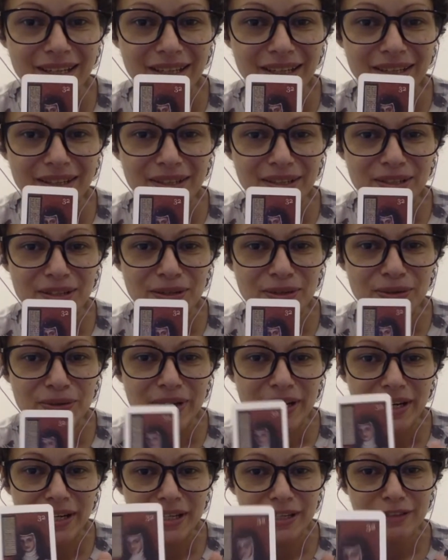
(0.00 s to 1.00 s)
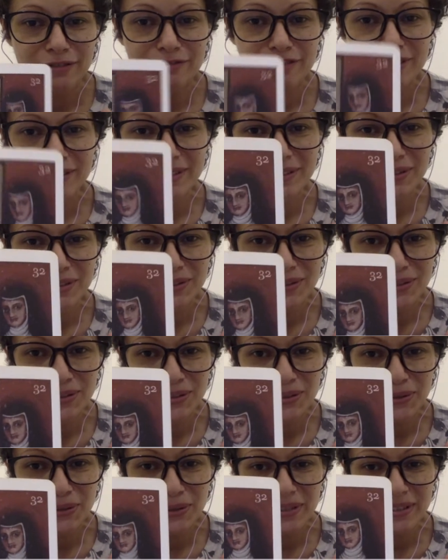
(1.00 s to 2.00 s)
You have
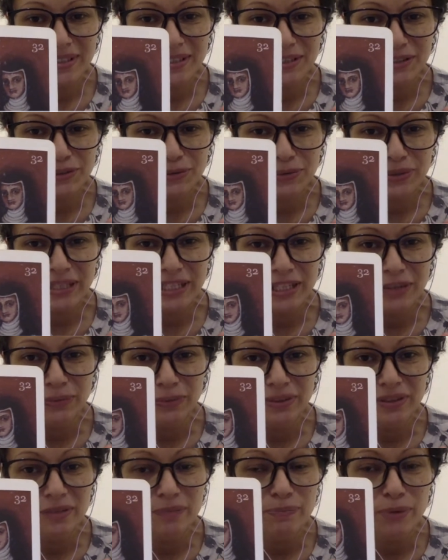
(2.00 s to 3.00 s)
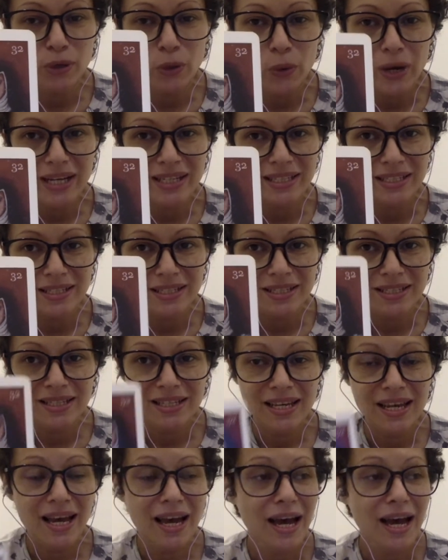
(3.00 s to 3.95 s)
23 with the poetess.